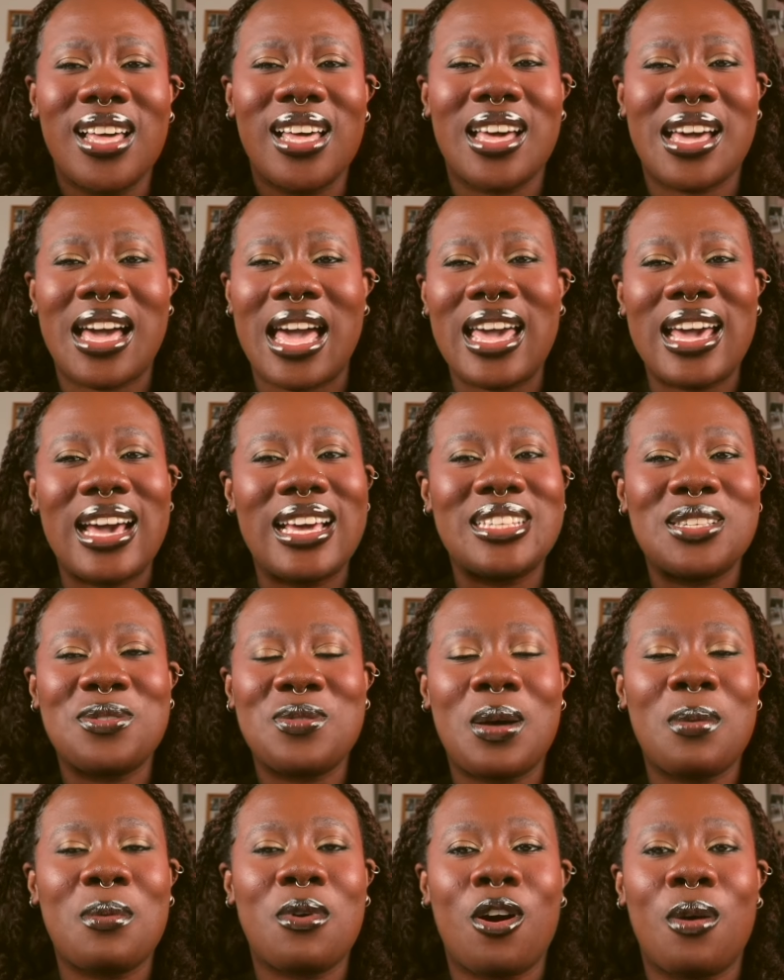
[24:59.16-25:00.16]
Can you guys see where
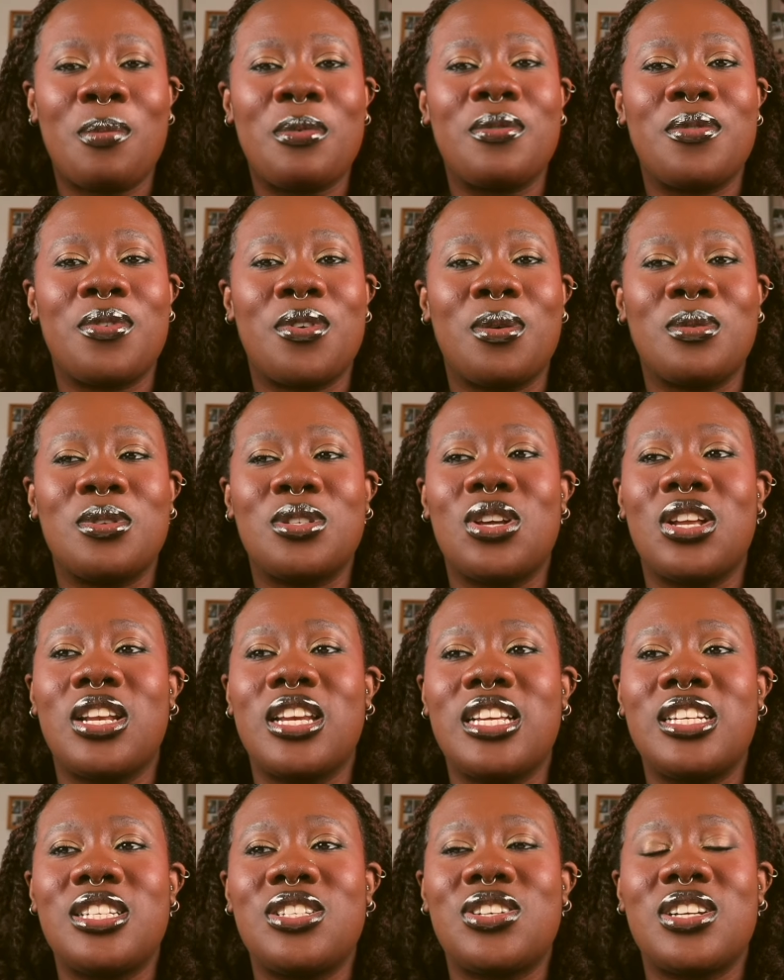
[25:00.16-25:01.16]
I'm coming from? So
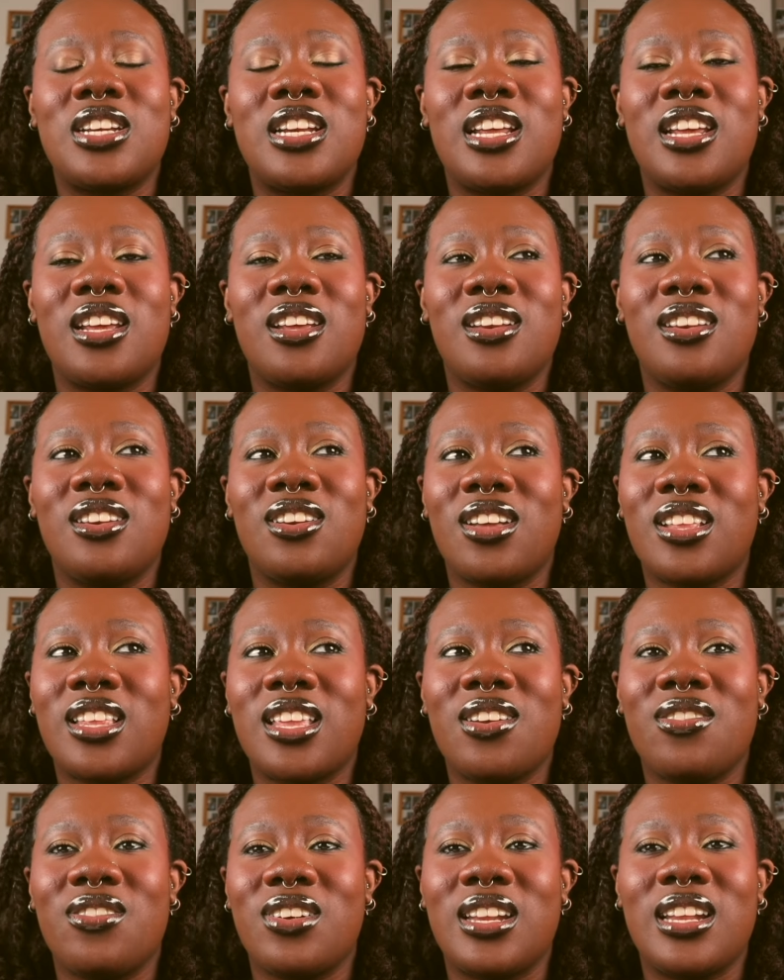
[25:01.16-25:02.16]
literally
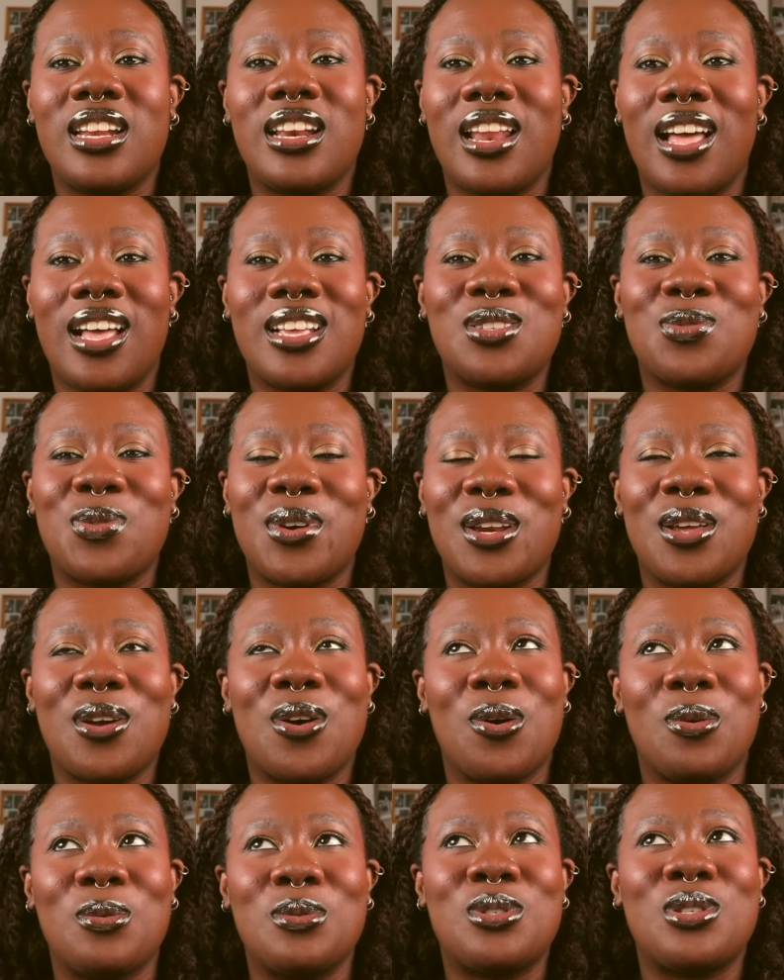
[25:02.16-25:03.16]
nothing really lasts when it
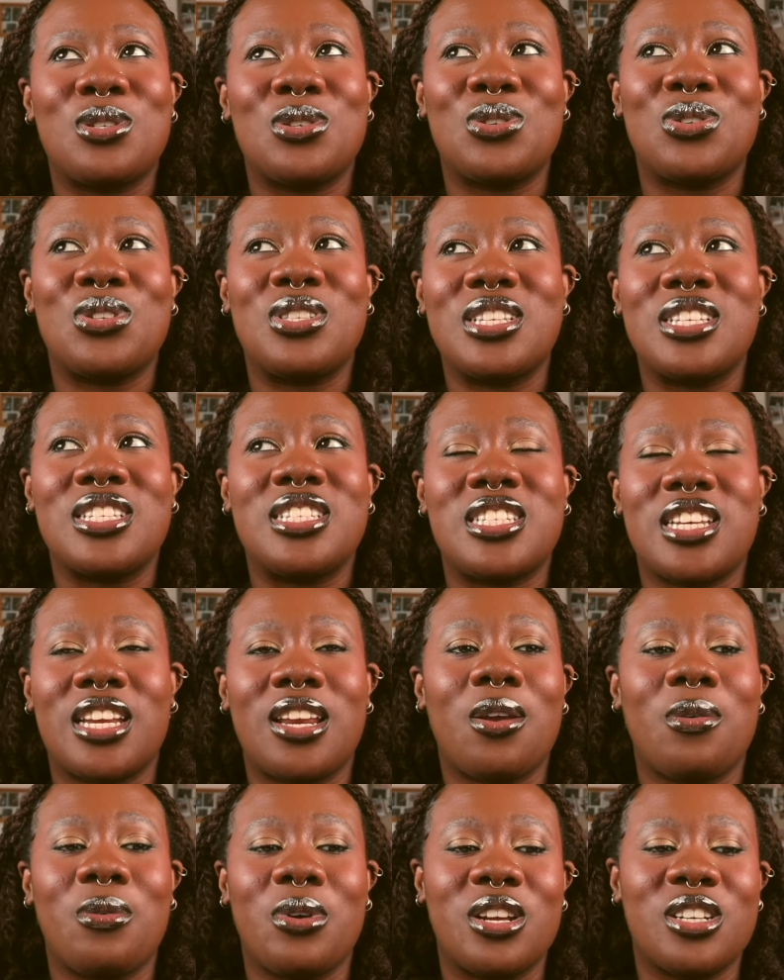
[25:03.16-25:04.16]
comes to this
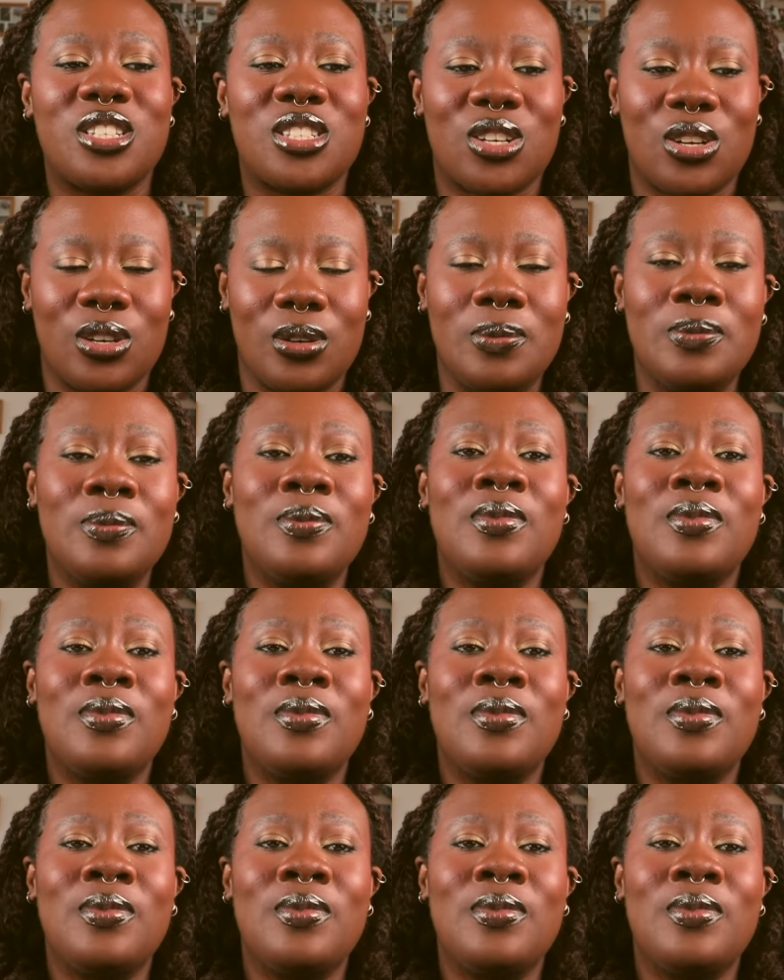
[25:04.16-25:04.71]
generation.